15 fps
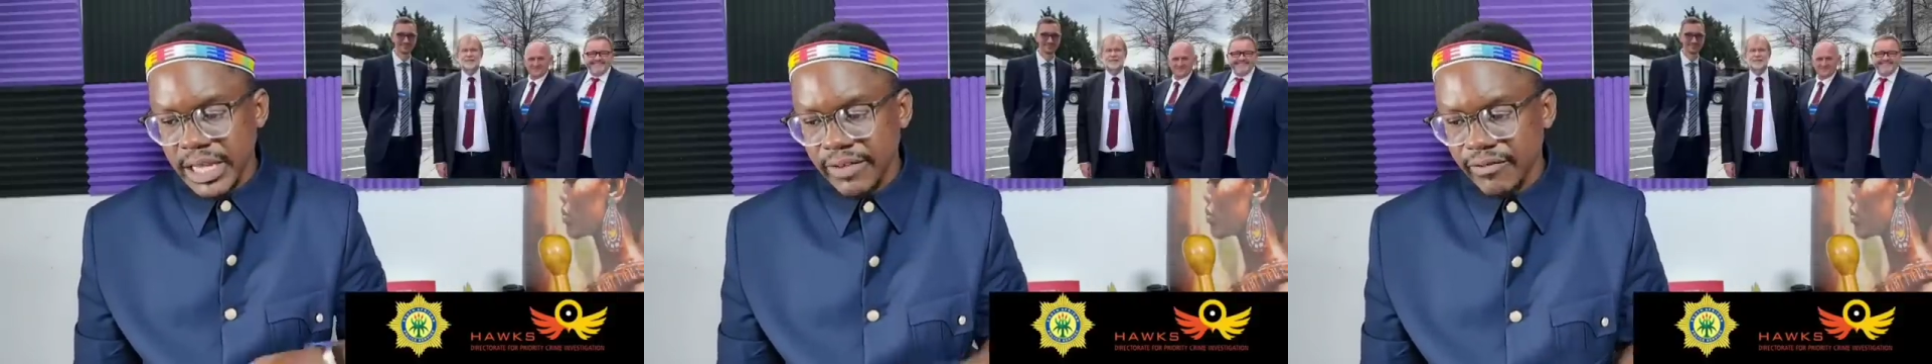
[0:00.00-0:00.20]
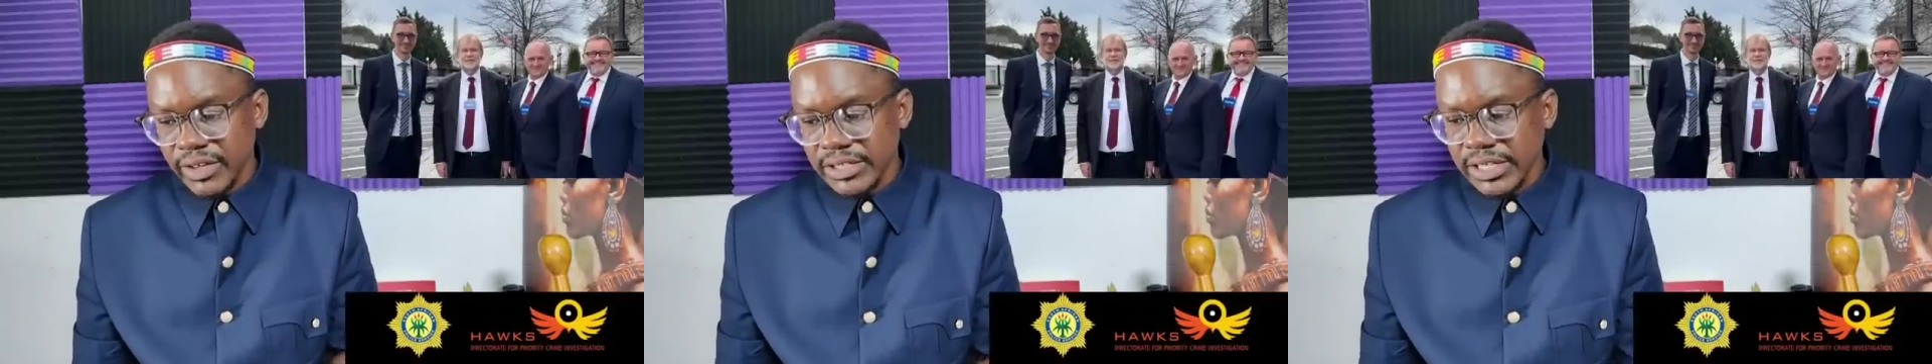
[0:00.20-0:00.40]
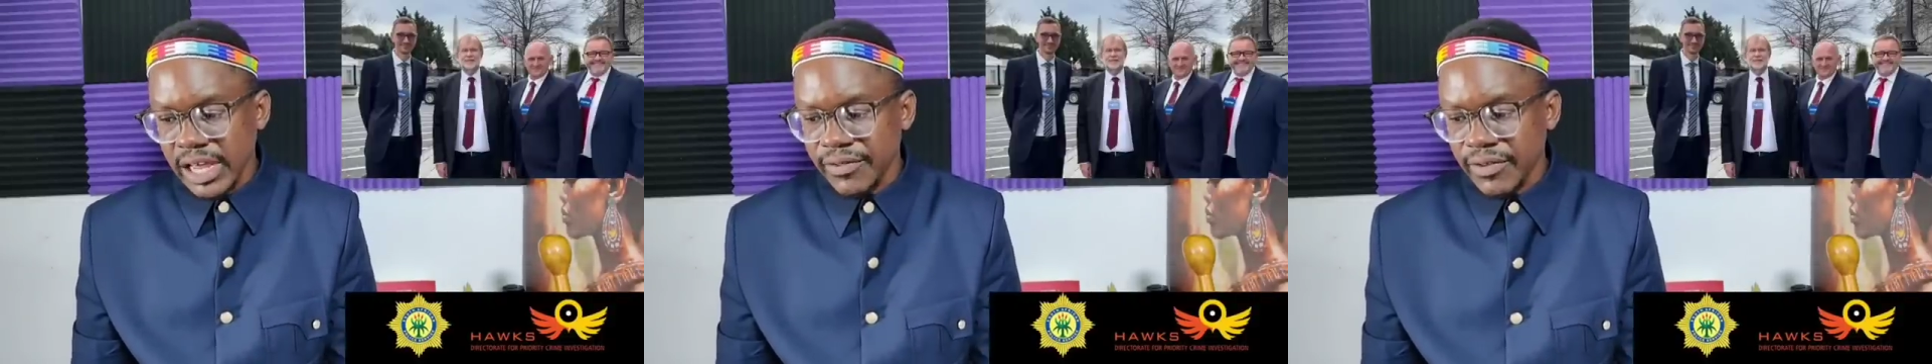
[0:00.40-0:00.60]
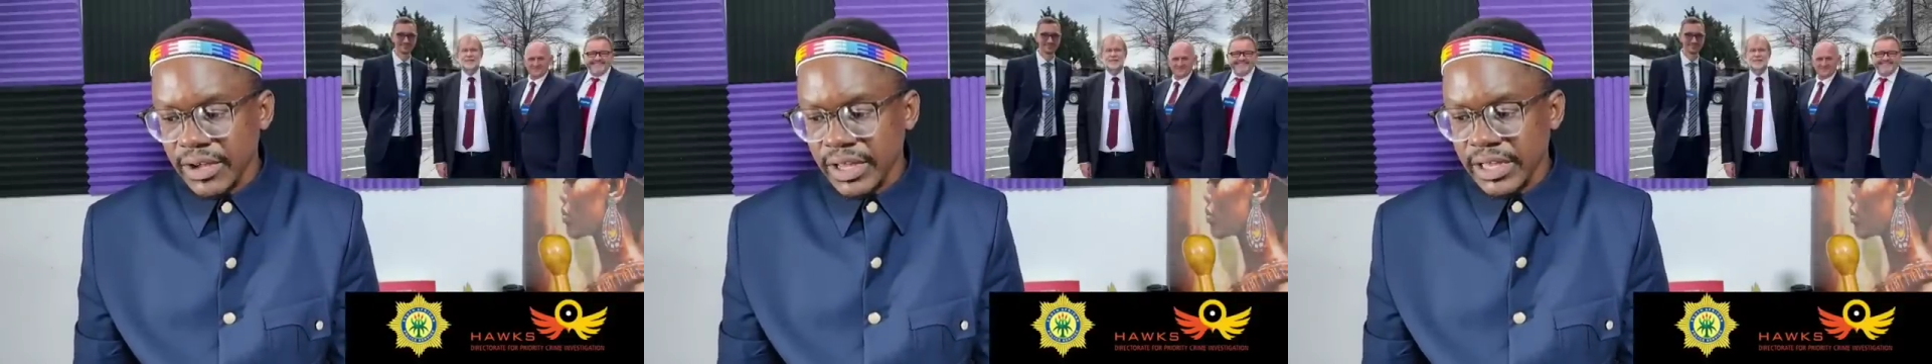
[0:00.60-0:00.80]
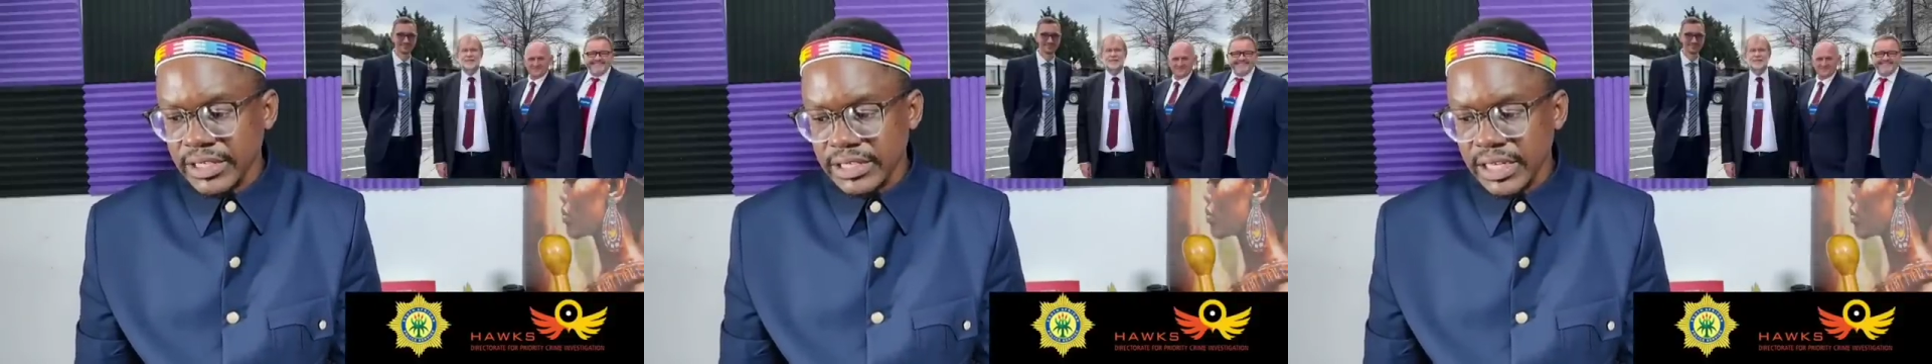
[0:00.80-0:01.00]
have
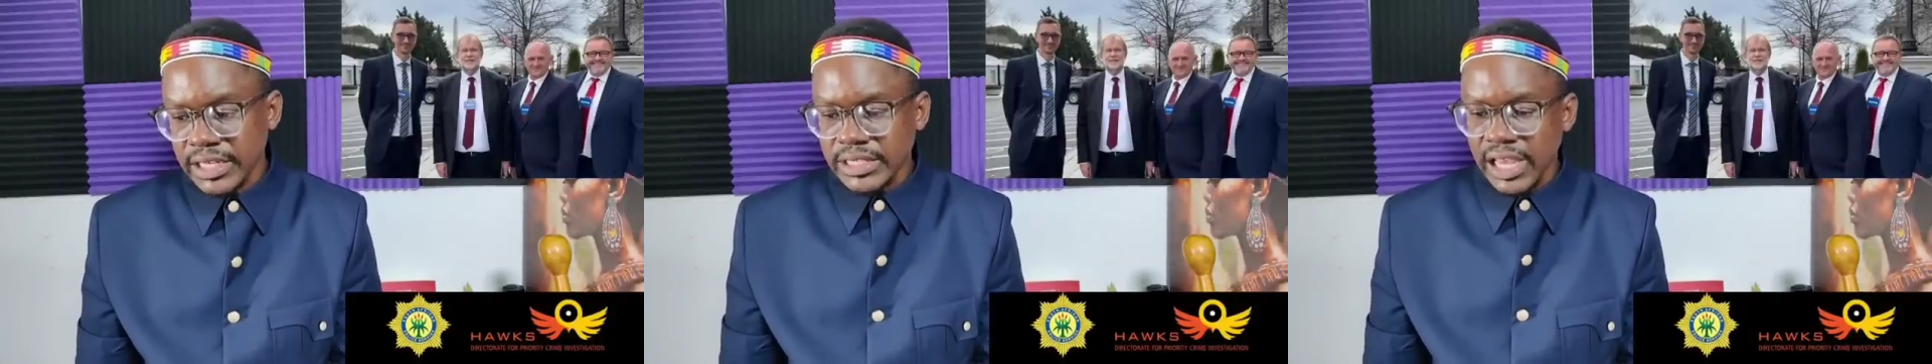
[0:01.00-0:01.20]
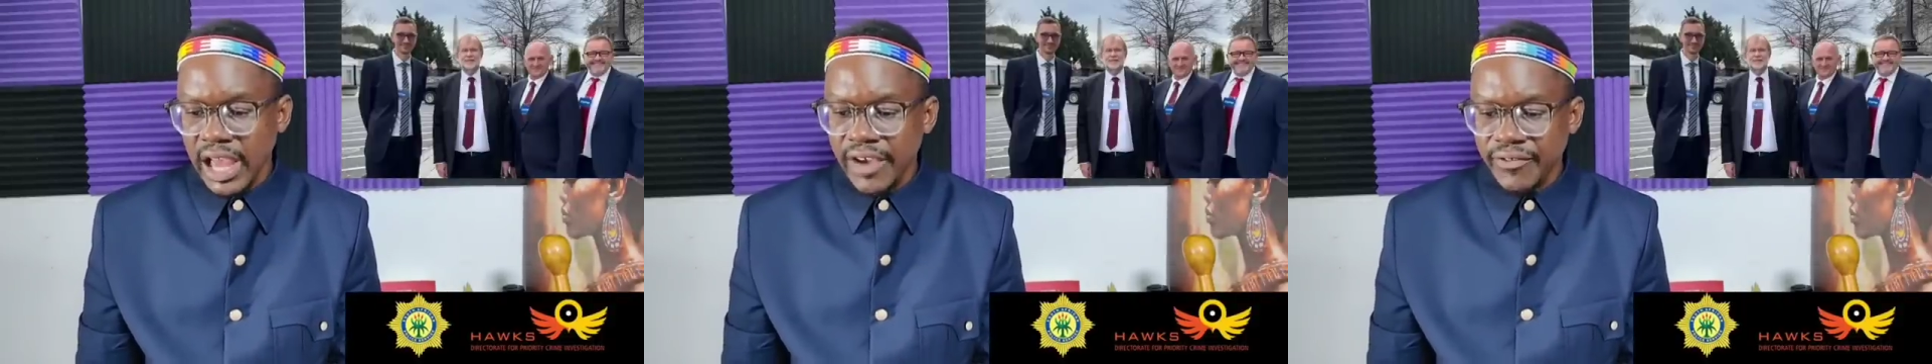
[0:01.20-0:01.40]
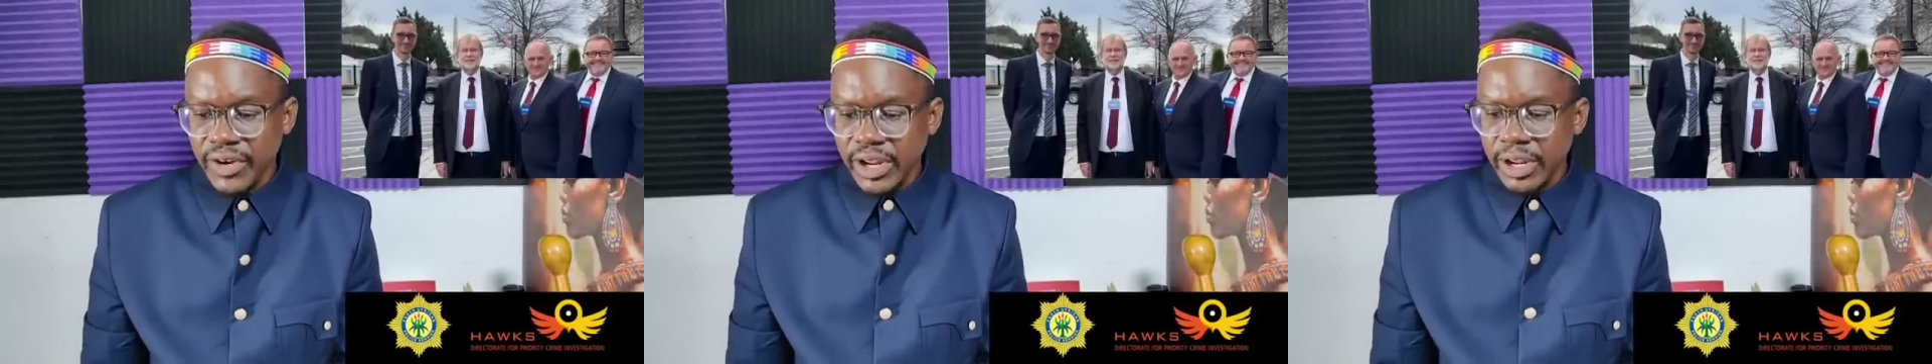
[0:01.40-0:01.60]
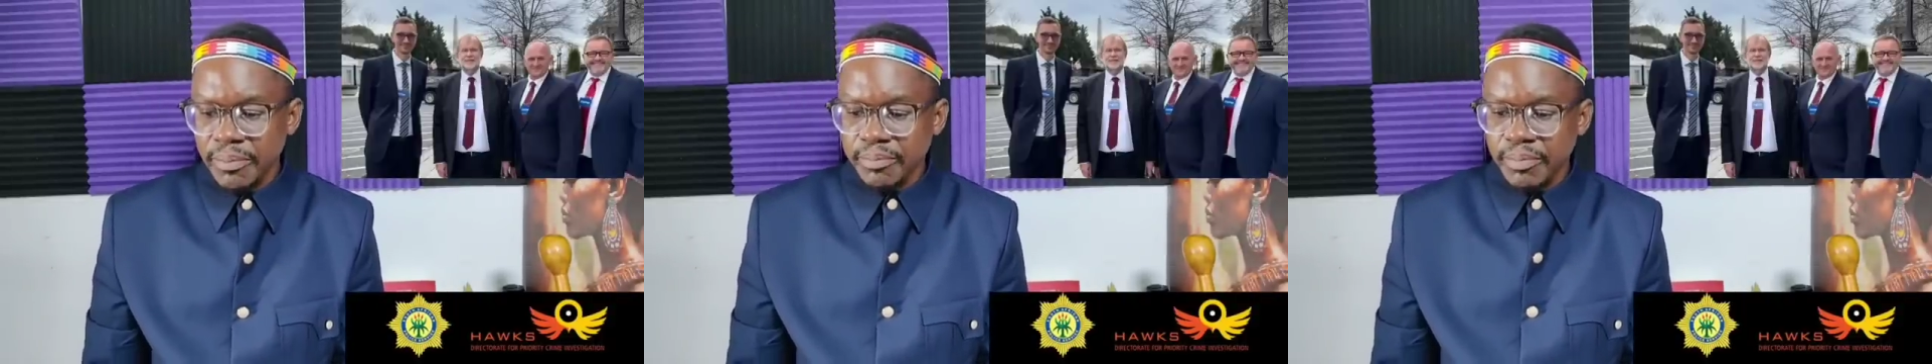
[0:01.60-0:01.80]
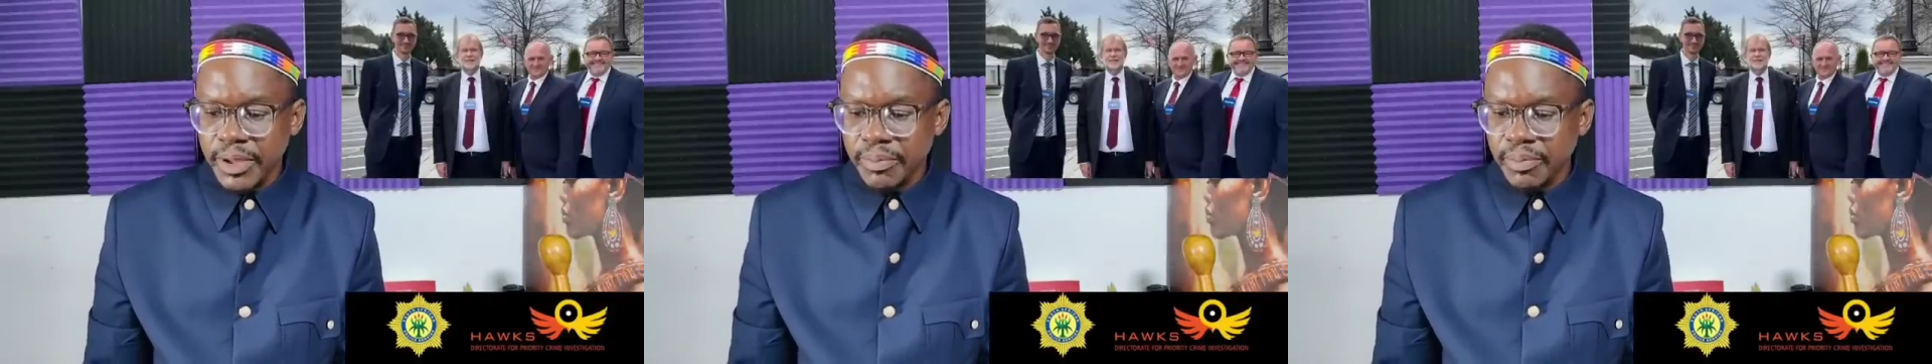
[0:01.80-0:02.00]
as
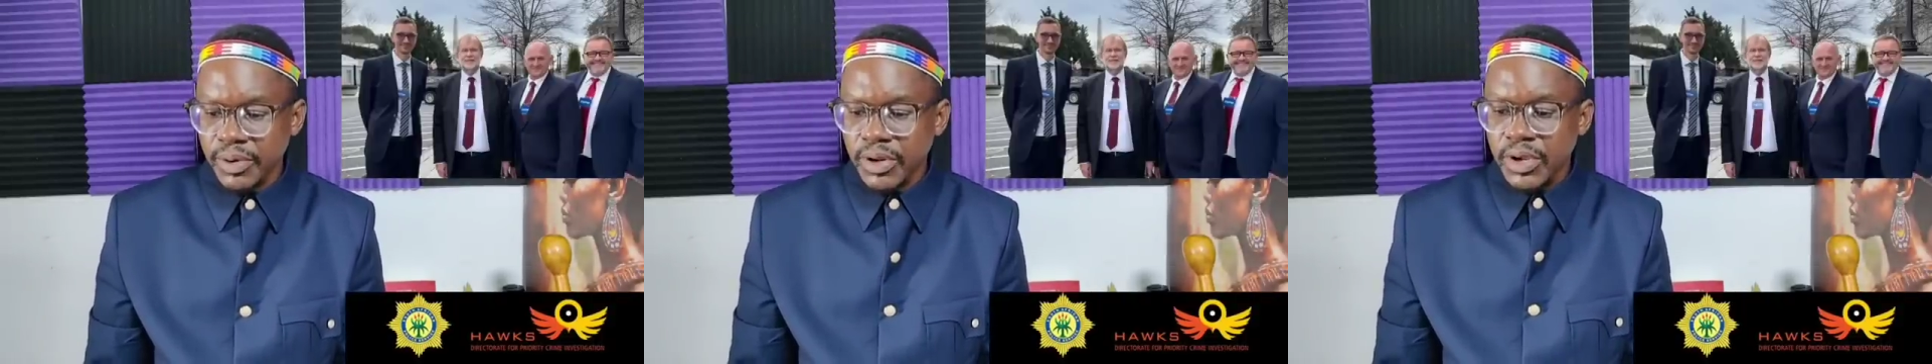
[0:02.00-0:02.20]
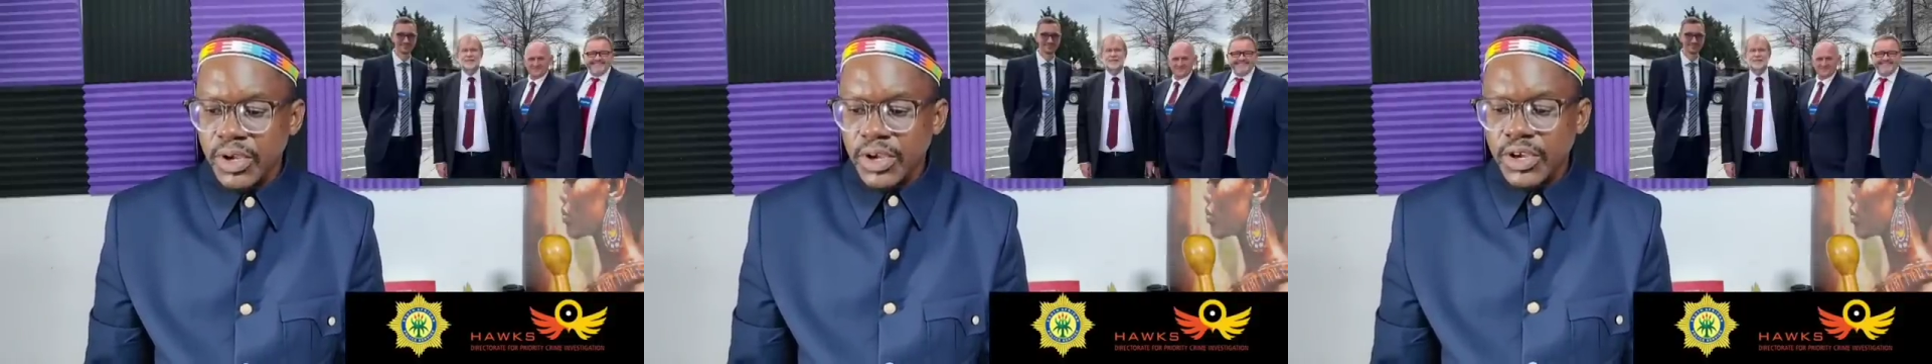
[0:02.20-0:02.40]
African people.